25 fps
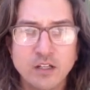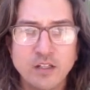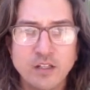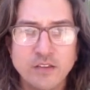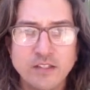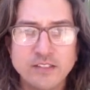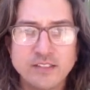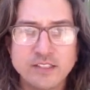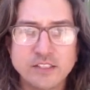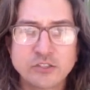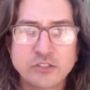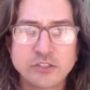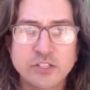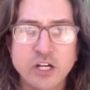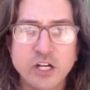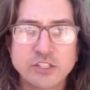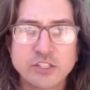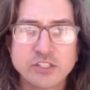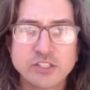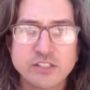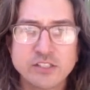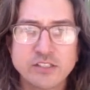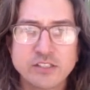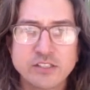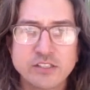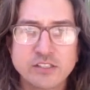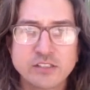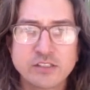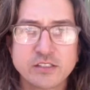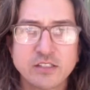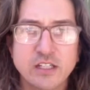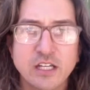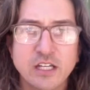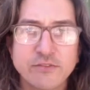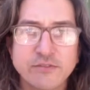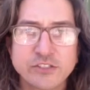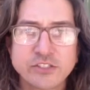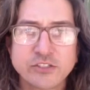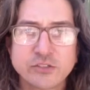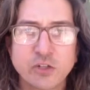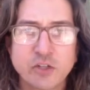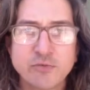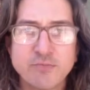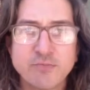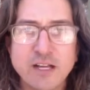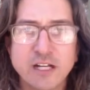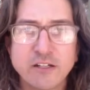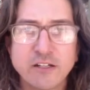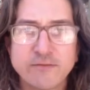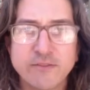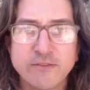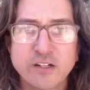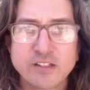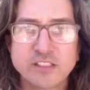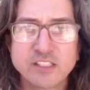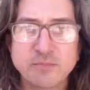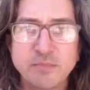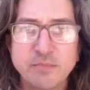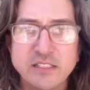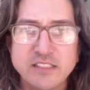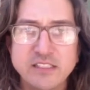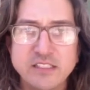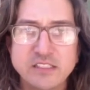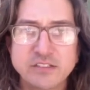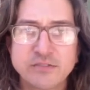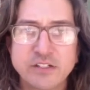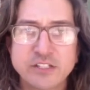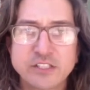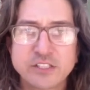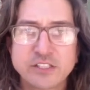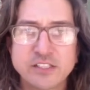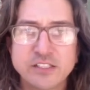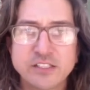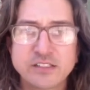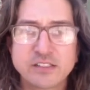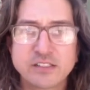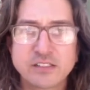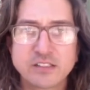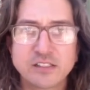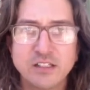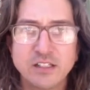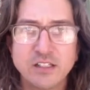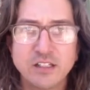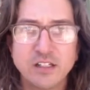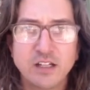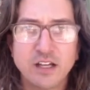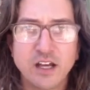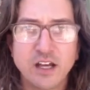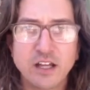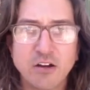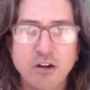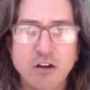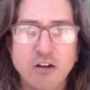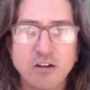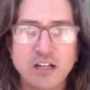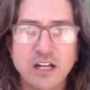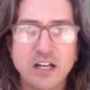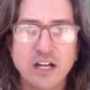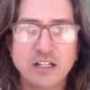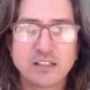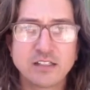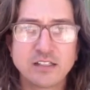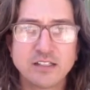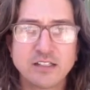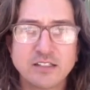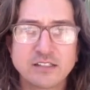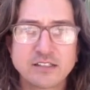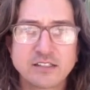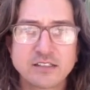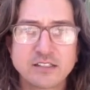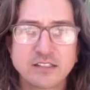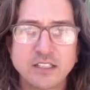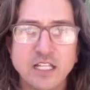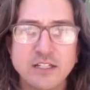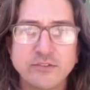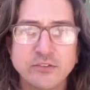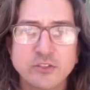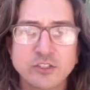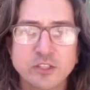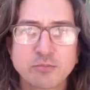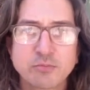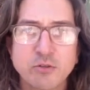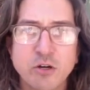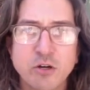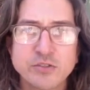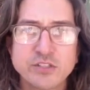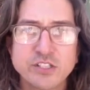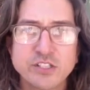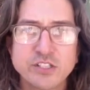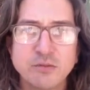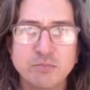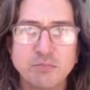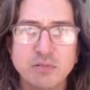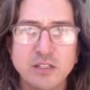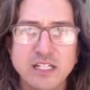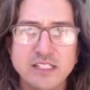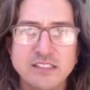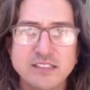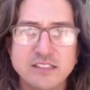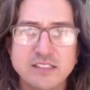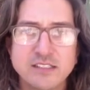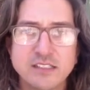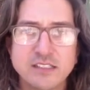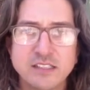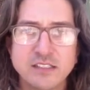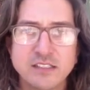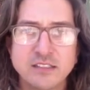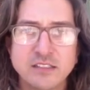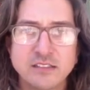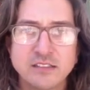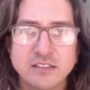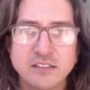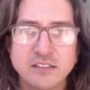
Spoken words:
These introductions have restored megafauna species richness on all continents to levels approaching the Pleistocene.